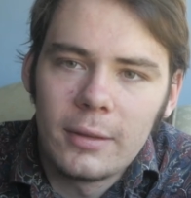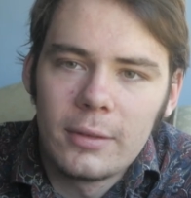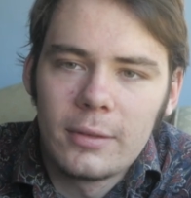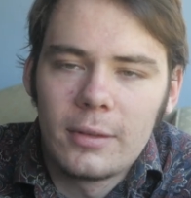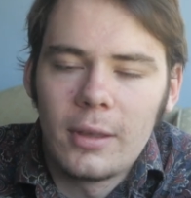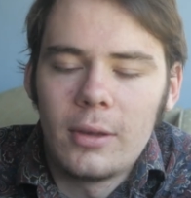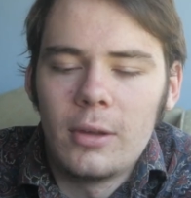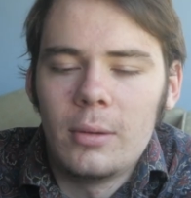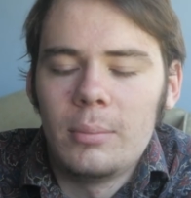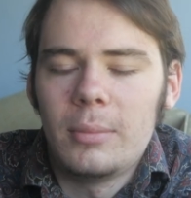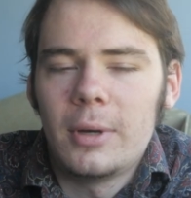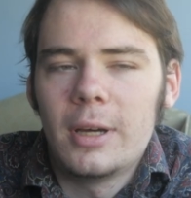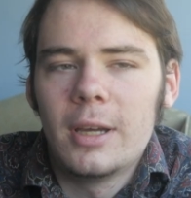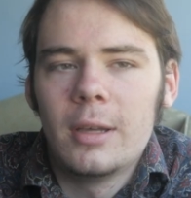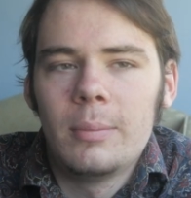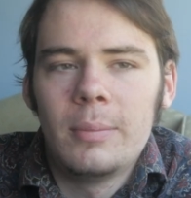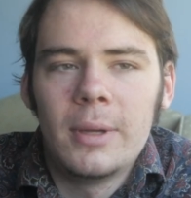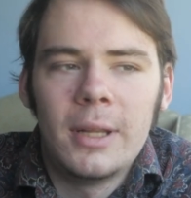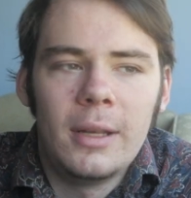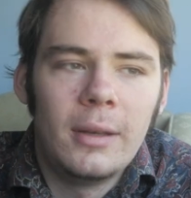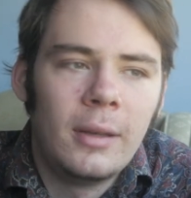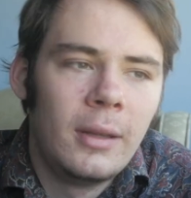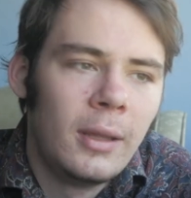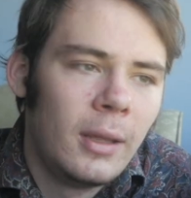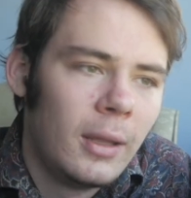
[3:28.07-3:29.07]
So it might have
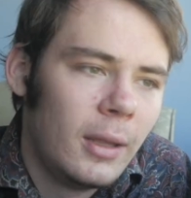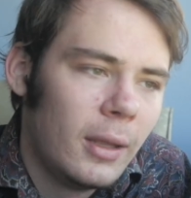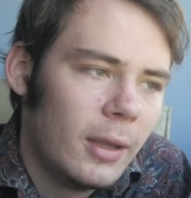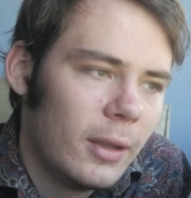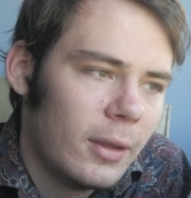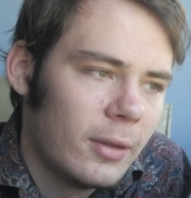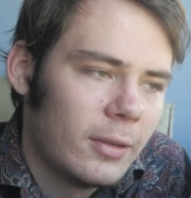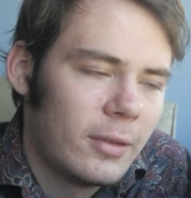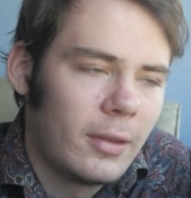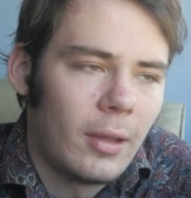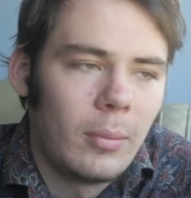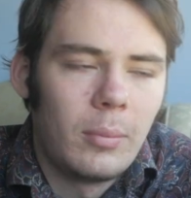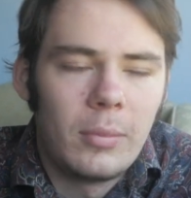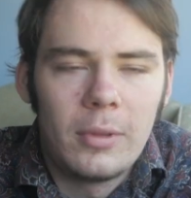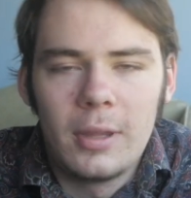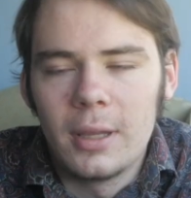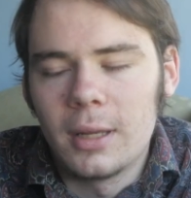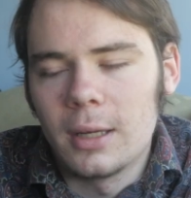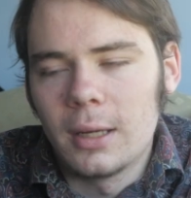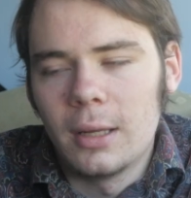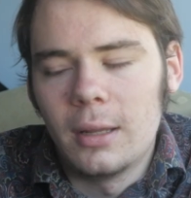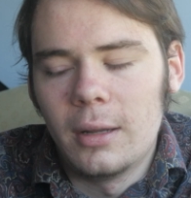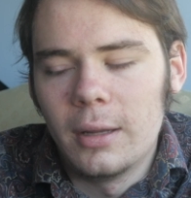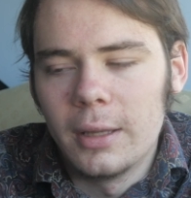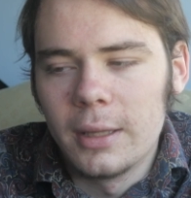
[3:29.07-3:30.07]
been
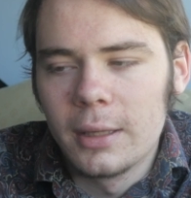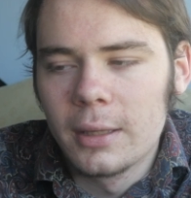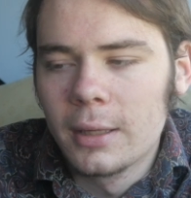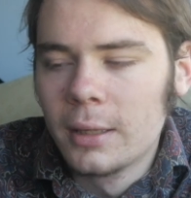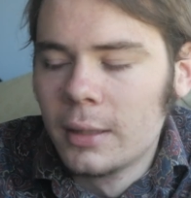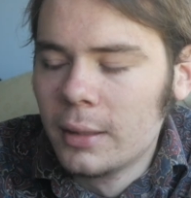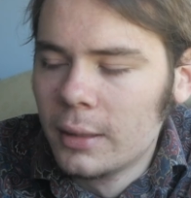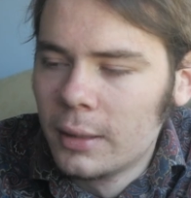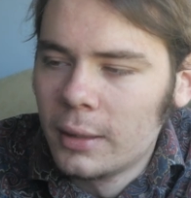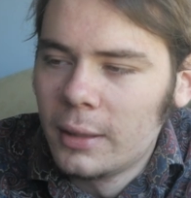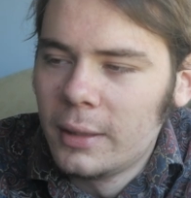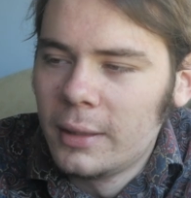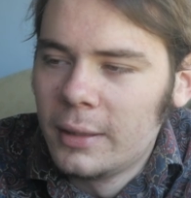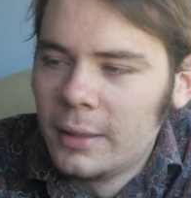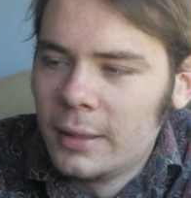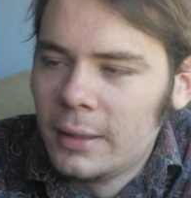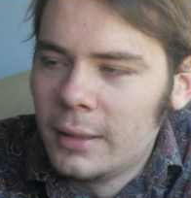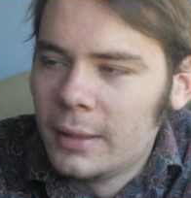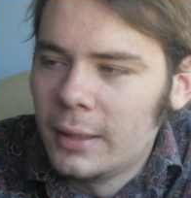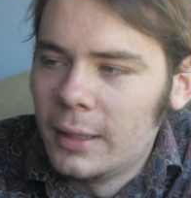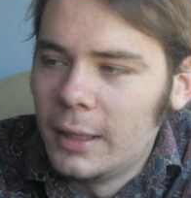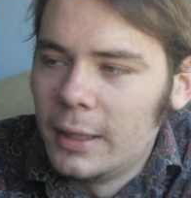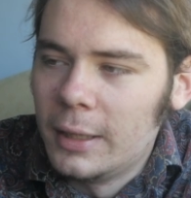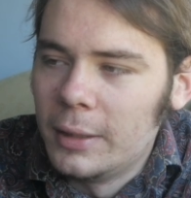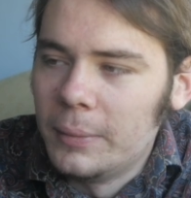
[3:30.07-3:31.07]
something like,
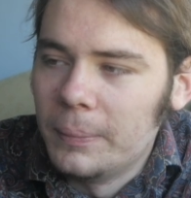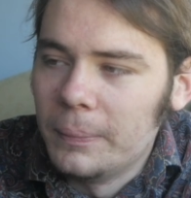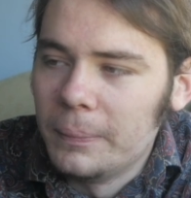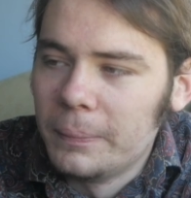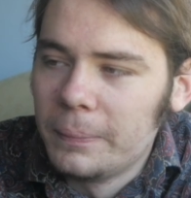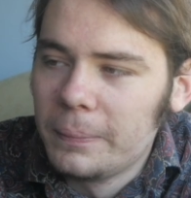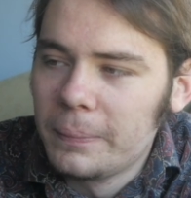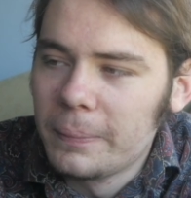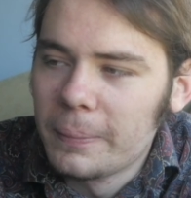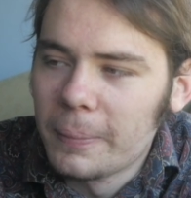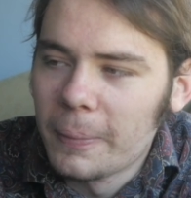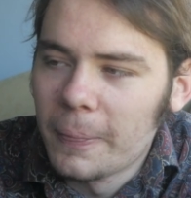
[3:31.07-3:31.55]
you